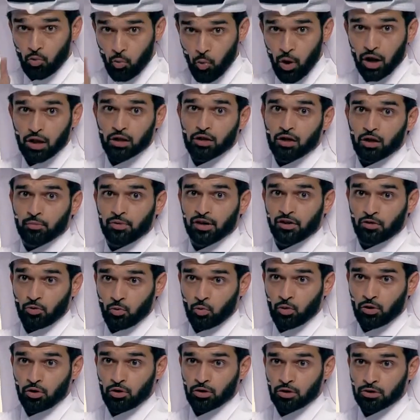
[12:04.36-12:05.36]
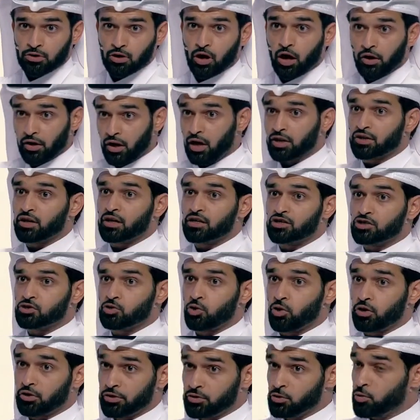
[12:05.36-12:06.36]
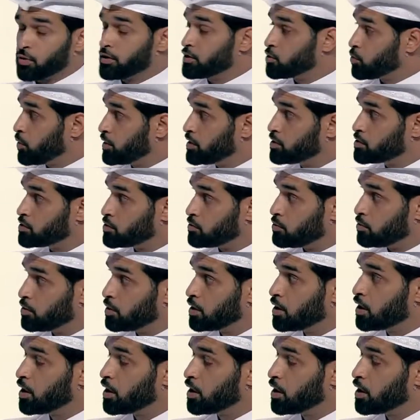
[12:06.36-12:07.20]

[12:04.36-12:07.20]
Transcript: welcoming the world on Qatari soil in 2022.